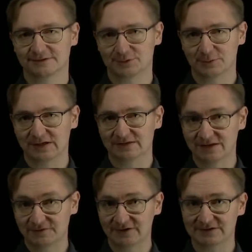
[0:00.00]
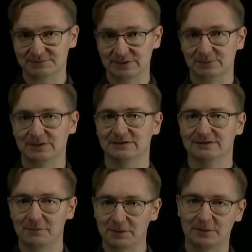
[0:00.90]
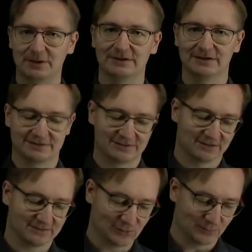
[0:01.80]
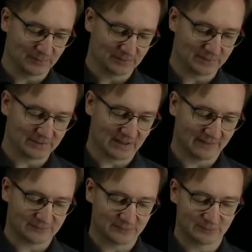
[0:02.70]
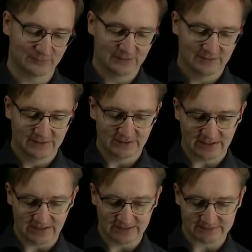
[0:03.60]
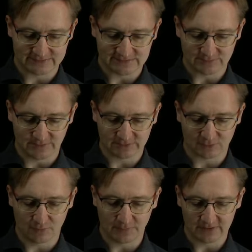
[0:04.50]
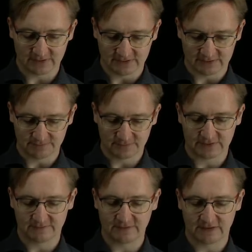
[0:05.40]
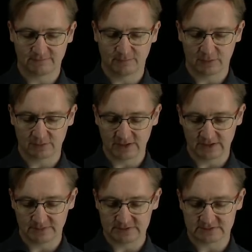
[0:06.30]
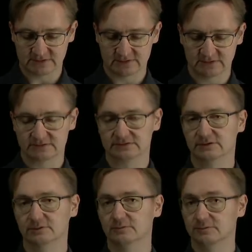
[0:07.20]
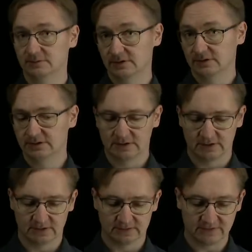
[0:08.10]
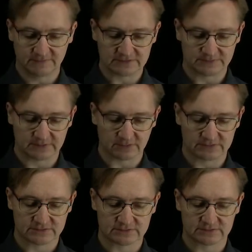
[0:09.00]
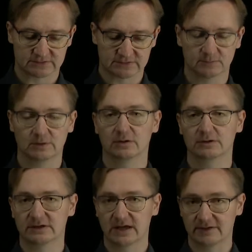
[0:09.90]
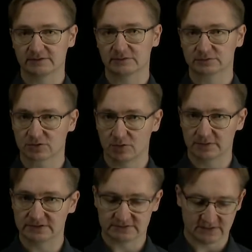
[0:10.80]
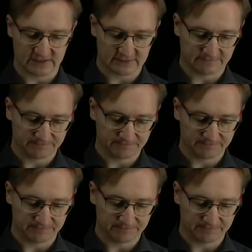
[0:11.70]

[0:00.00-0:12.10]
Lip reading: make a difference between number 1 and tuple, we have to add this 1 comma here. But if we have more elements, then there is no difference because we already have those commas there.